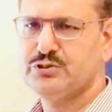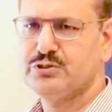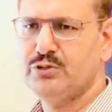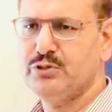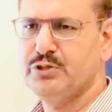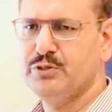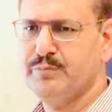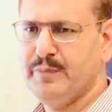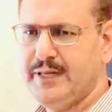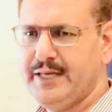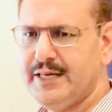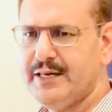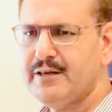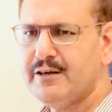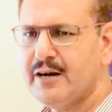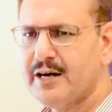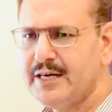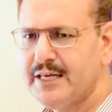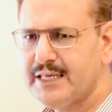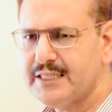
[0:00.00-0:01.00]
you measure
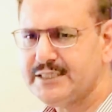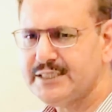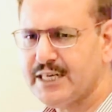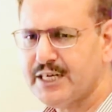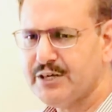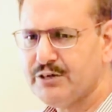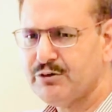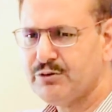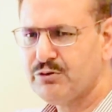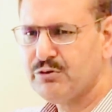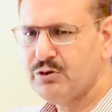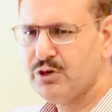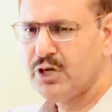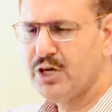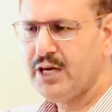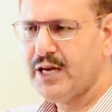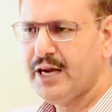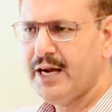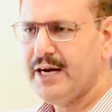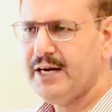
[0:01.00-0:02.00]
cardiac shadow,
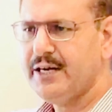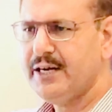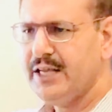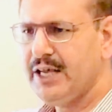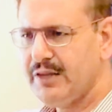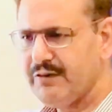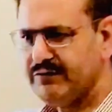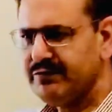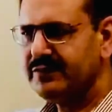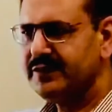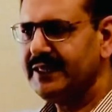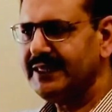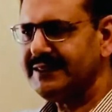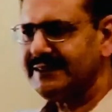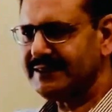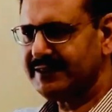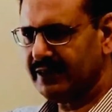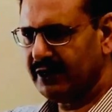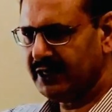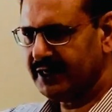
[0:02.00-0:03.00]
and if this
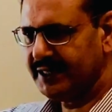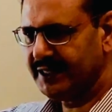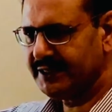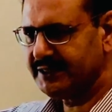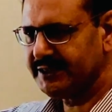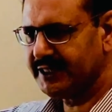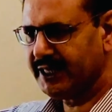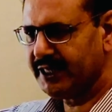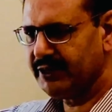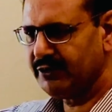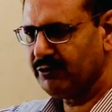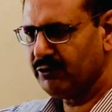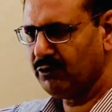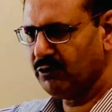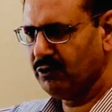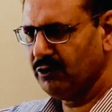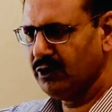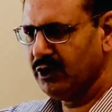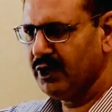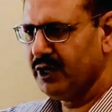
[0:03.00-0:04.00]
cardiac shadow
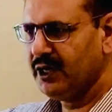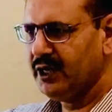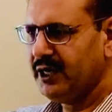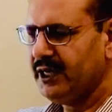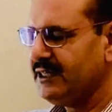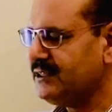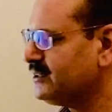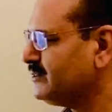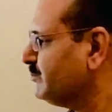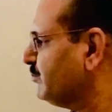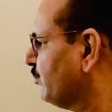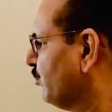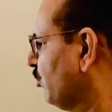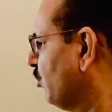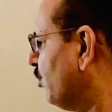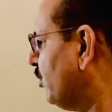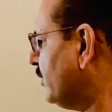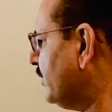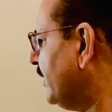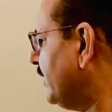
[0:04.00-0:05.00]
is
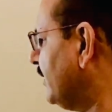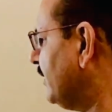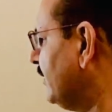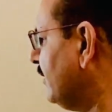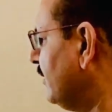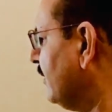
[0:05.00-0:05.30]
more than